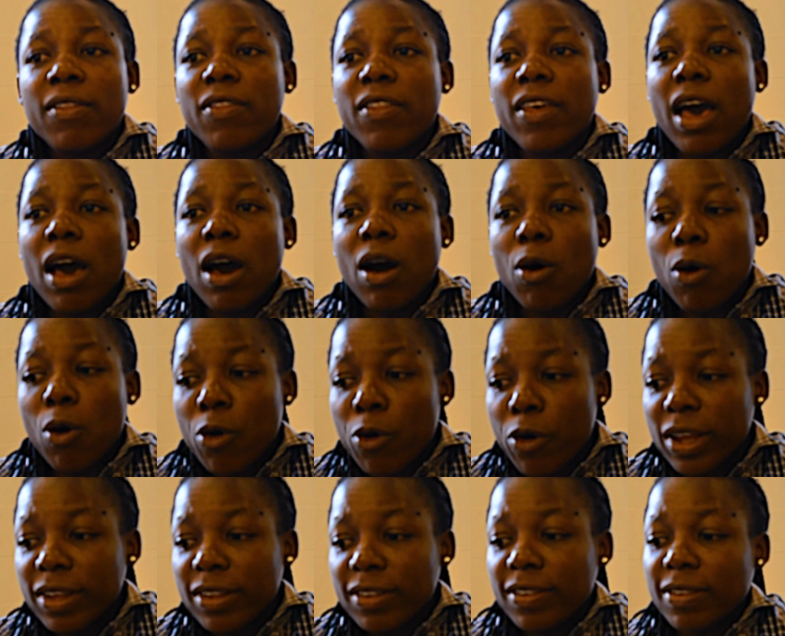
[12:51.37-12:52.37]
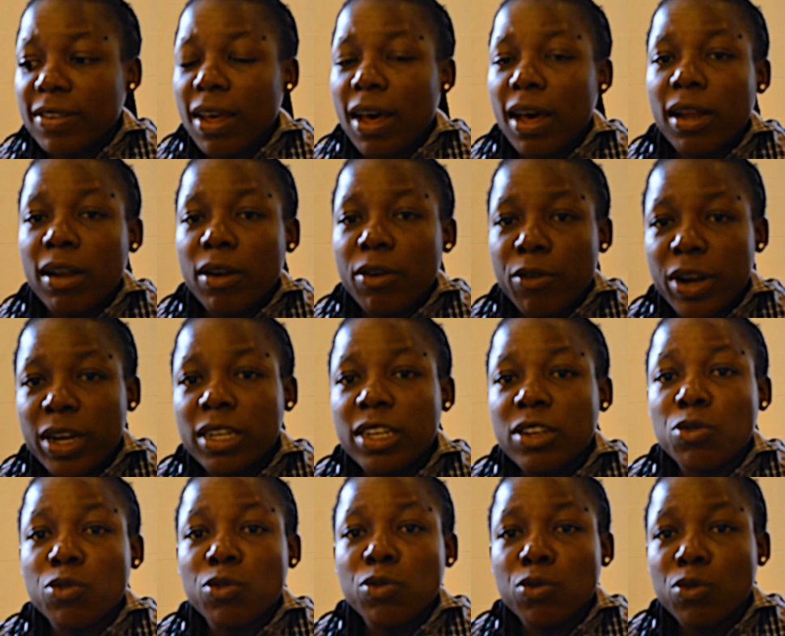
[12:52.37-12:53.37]
They are always
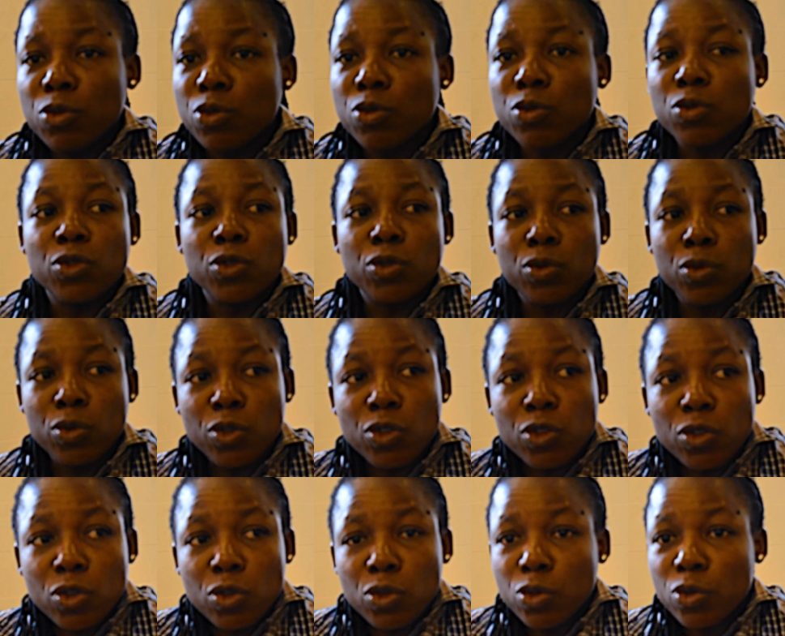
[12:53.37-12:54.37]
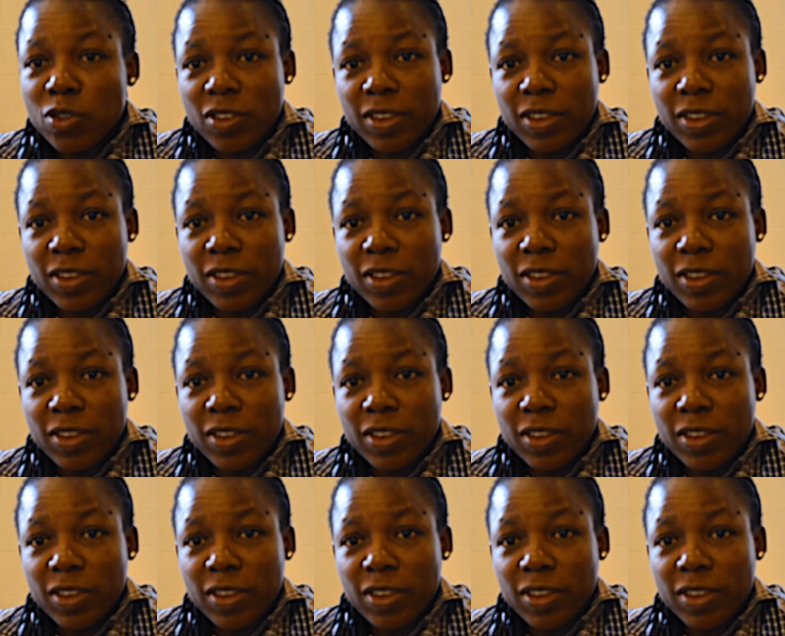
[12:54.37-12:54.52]
ready to